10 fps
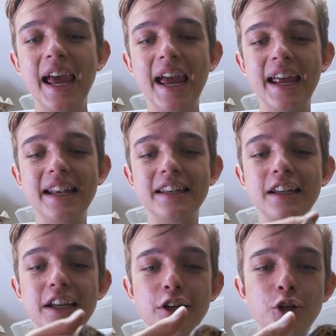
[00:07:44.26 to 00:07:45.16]
and
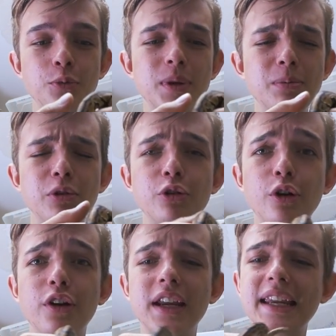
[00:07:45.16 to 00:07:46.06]
new people who
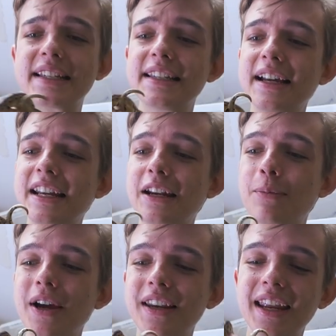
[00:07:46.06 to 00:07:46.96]
are excited
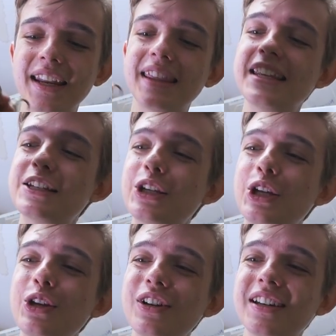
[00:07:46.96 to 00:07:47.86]
about getting these
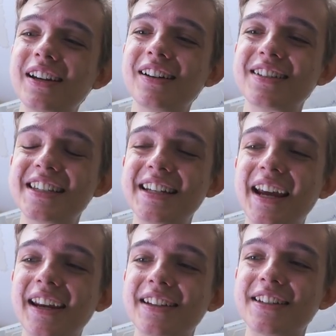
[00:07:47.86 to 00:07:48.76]
cute little
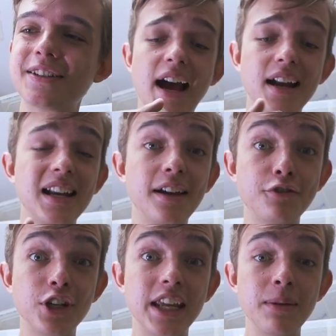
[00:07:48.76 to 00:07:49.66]
snakes. I'd
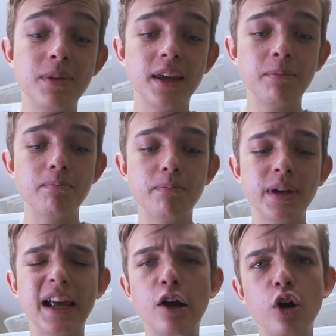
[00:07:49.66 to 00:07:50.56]
love to keep them,
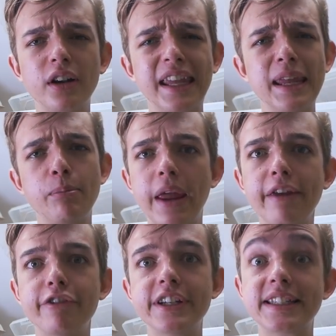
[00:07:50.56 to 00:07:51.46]
but I can't keep
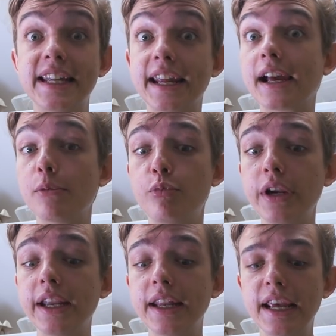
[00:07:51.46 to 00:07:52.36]
every snake I
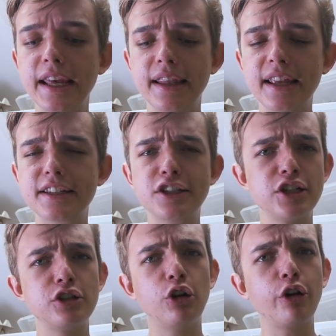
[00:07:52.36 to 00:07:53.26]
breed. That's
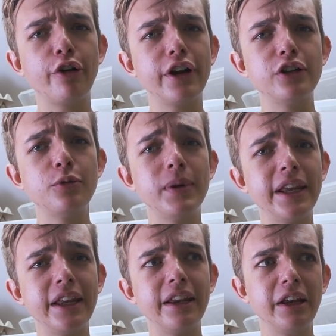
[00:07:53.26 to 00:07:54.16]
just not going to
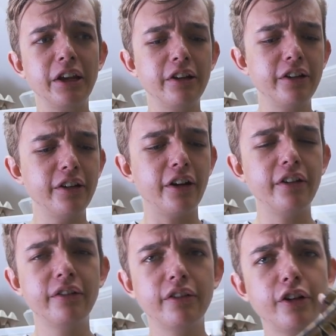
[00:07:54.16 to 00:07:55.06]
be, you
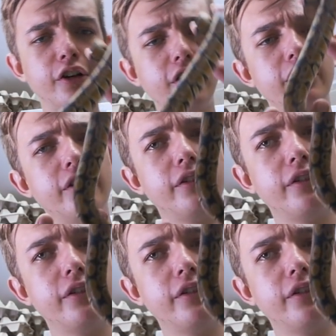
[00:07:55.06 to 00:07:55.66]
know, good.